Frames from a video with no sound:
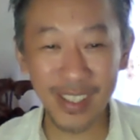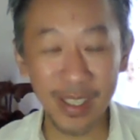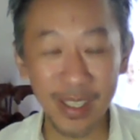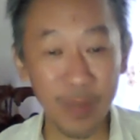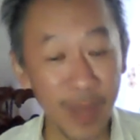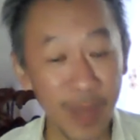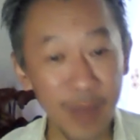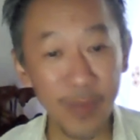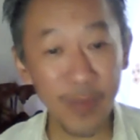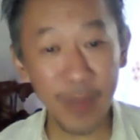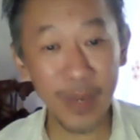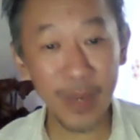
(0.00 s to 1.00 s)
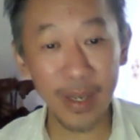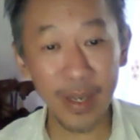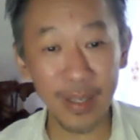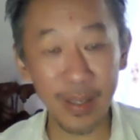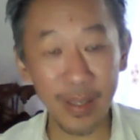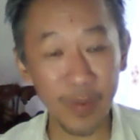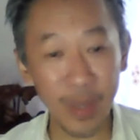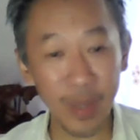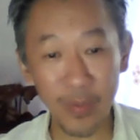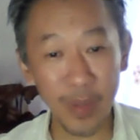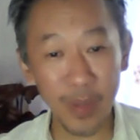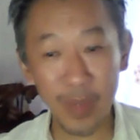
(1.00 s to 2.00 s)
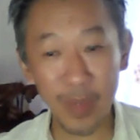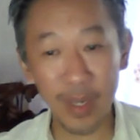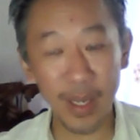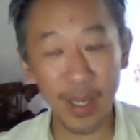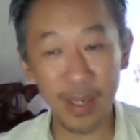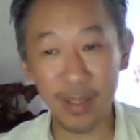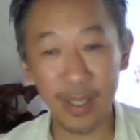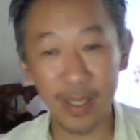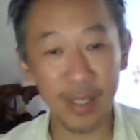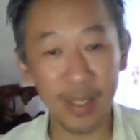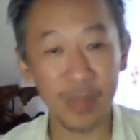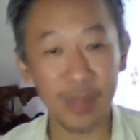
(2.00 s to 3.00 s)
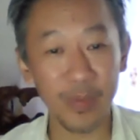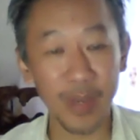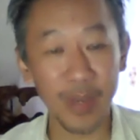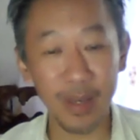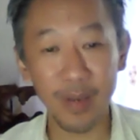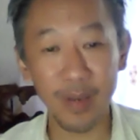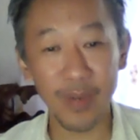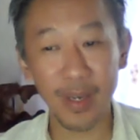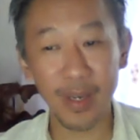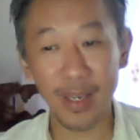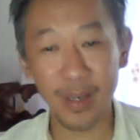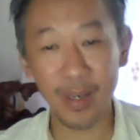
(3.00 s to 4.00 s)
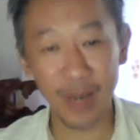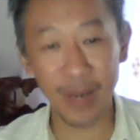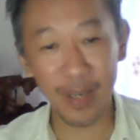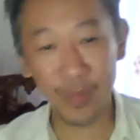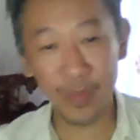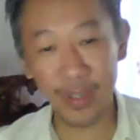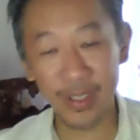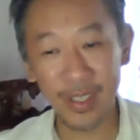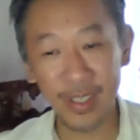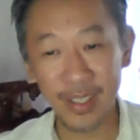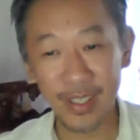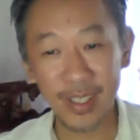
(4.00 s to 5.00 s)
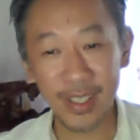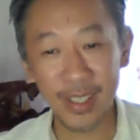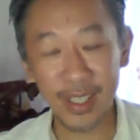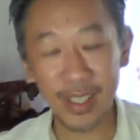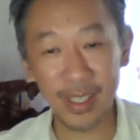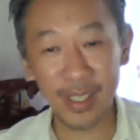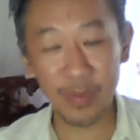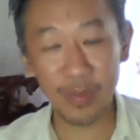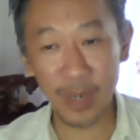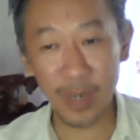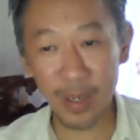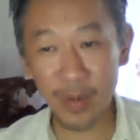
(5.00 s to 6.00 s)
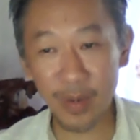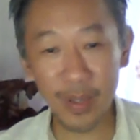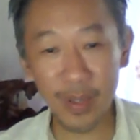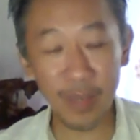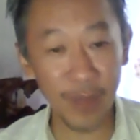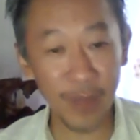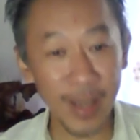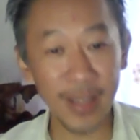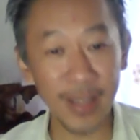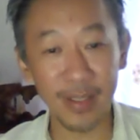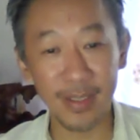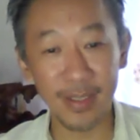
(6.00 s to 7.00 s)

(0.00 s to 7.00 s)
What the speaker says: Divine feminine energy is very, very incredible. It is very divine.